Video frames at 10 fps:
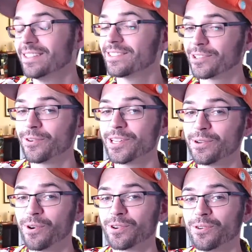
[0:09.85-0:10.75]
It's a crazy
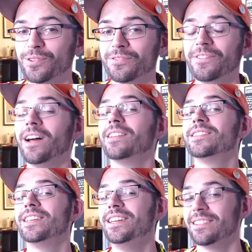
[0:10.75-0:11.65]
word called
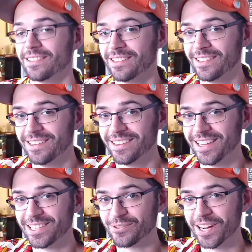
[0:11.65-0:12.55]
volunteer.
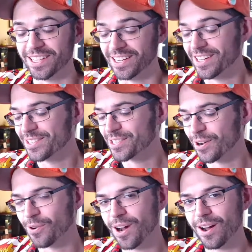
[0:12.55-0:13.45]
That's right.
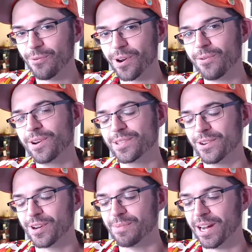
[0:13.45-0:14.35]
So what I want to
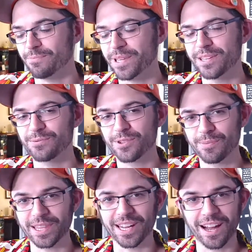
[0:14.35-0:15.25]
talk about, because we're
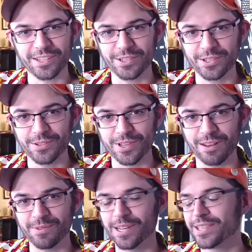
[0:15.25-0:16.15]
talking about the Concha
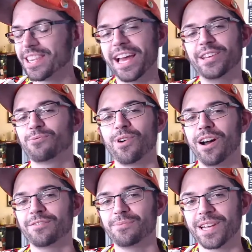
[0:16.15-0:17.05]
Tucson, because thank you,
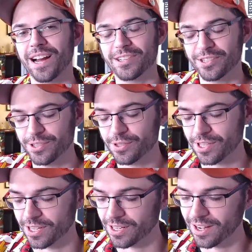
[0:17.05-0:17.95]
Ron, from the Concha
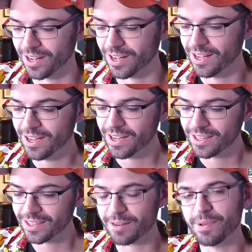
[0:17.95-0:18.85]
Tucson,
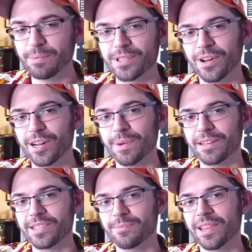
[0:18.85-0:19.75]
letting people talk
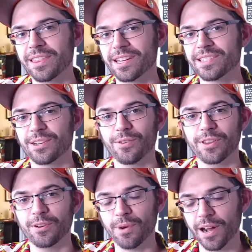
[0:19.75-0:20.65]
about some of the things that are
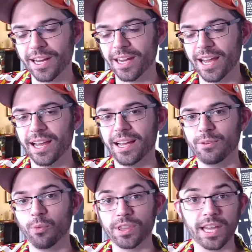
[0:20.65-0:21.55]
on their mind
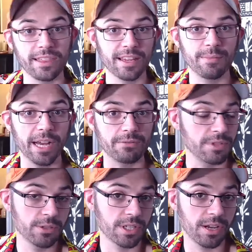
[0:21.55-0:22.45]
and what they think about
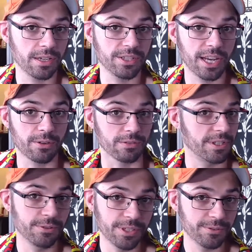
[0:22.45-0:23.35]
Tucson in general.
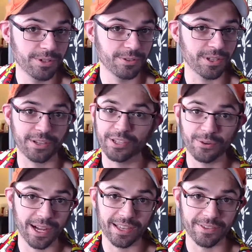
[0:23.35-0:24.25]
Tucson, you
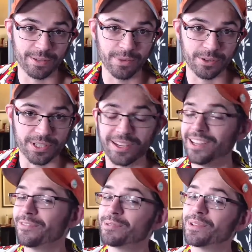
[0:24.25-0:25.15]
know, I love it the most. I
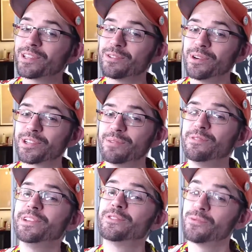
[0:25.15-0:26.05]
love this place so much, I
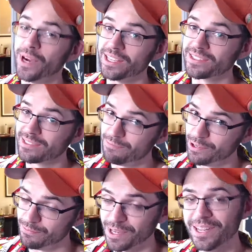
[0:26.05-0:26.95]
moved here twice.
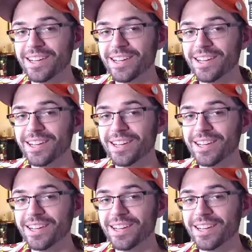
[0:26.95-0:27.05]
Boom.